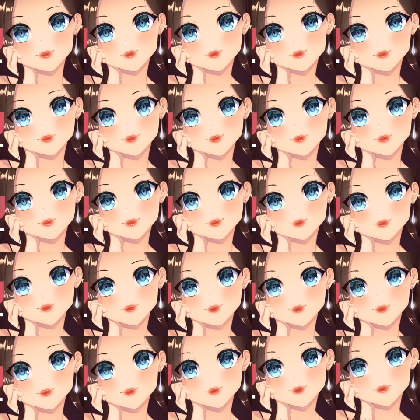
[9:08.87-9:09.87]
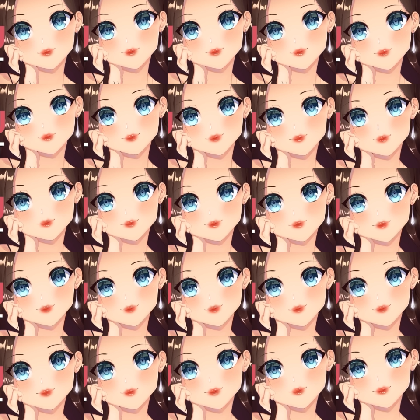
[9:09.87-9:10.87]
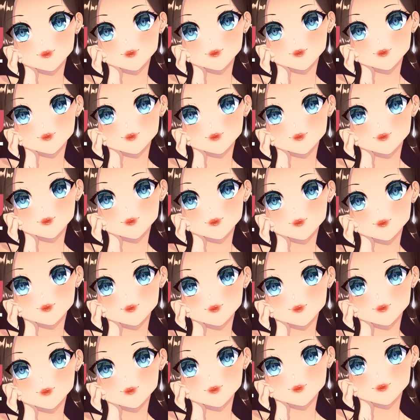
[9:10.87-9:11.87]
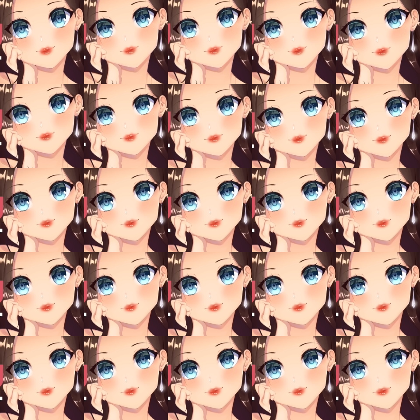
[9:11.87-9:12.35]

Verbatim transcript: is that this is just, you know, it's going to pass